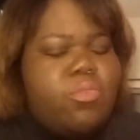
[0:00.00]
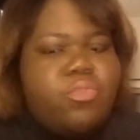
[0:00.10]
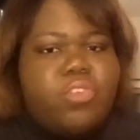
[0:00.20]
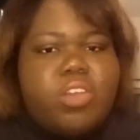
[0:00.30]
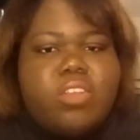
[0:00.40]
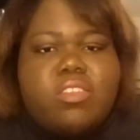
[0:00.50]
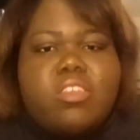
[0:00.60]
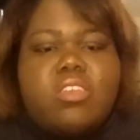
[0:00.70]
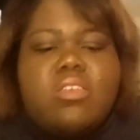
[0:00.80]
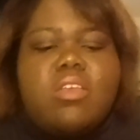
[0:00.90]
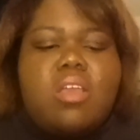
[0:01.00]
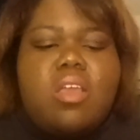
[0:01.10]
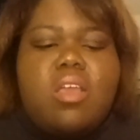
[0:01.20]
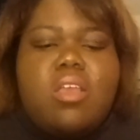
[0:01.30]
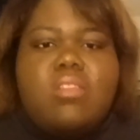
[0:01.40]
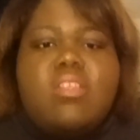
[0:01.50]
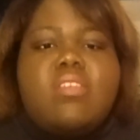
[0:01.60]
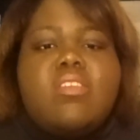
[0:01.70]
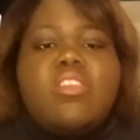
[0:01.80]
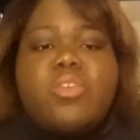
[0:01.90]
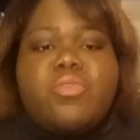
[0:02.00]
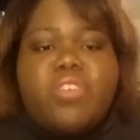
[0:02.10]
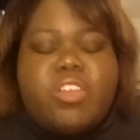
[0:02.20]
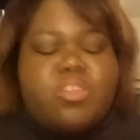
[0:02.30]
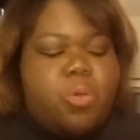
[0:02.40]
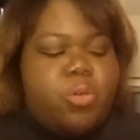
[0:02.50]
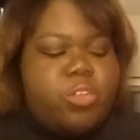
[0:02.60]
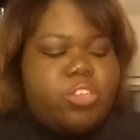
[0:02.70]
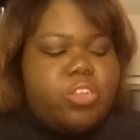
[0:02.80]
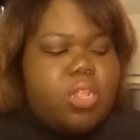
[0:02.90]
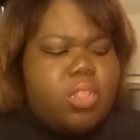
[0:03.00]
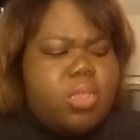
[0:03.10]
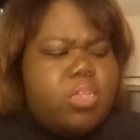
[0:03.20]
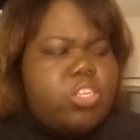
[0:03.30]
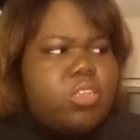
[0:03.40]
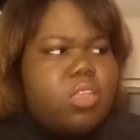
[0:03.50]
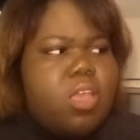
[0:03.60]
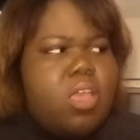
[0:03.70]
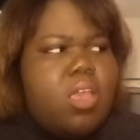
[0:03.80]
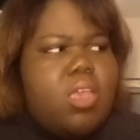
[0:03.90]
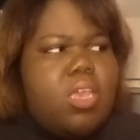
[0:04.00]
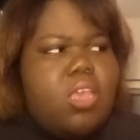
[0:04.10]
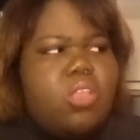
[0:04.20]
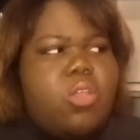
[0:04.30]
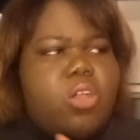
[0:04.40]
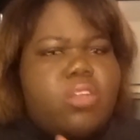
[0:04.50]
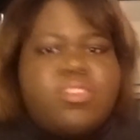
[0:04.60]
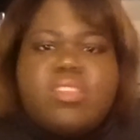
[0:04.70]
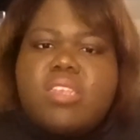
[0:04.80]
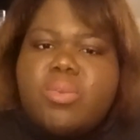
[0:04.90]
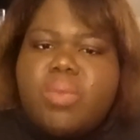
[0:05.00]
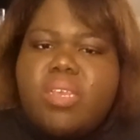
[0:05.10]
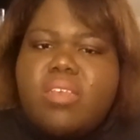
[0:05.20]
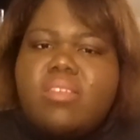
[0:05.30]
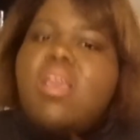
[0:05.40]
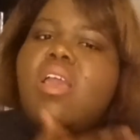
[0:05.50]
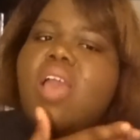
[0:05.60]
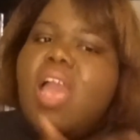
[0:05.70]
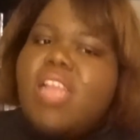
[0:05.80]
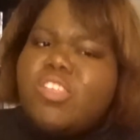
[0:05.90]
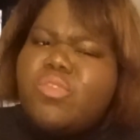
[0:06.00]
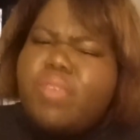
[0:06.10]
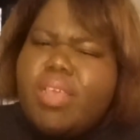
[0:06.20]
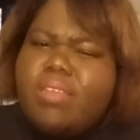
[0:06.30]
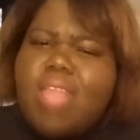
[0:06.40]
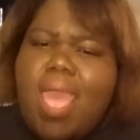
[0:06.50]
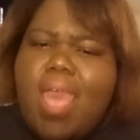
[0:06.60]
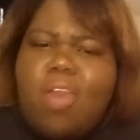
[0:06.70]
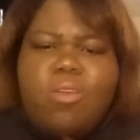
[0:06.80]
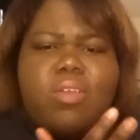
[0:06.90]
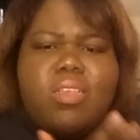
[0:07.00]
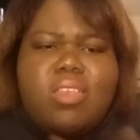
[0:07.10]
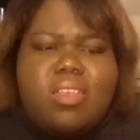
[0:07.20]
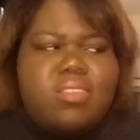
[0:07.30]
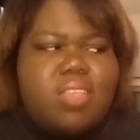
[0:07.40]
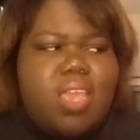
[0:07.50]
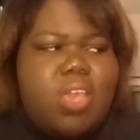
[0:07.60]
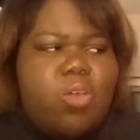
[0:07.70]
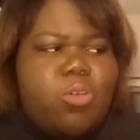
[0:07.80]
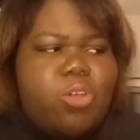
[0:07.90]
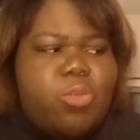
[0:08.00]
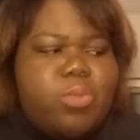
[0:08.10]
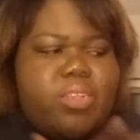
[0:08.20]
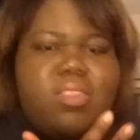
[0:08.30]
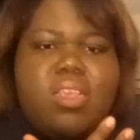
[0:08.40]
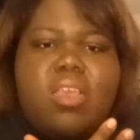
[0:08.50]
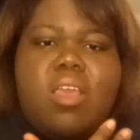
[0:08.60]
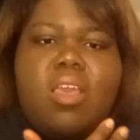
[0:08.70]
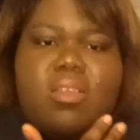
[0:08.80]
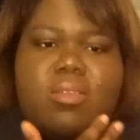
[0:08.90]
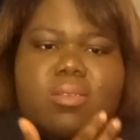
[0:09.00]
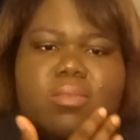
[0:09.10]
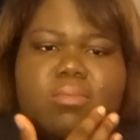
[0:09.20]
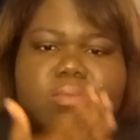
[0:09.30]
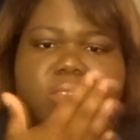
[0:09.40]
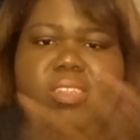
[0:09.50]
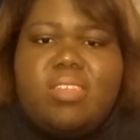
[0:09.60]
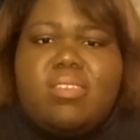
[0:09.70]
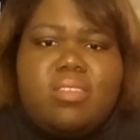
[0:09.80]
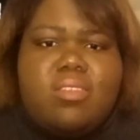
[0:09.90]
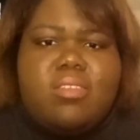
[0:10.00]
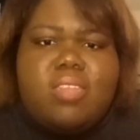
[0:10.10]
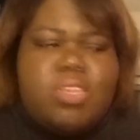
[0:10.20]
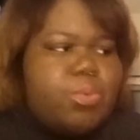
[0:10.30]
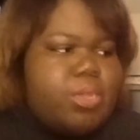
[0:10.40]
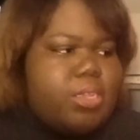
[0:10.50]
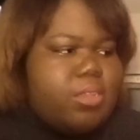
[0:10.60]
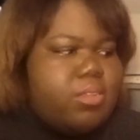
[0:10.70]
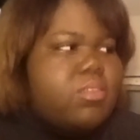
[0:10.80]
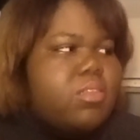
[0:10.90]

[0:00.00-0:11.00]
first. This is her first poetry collection in her series. I just found out yesterday on Goodreads that this is a series.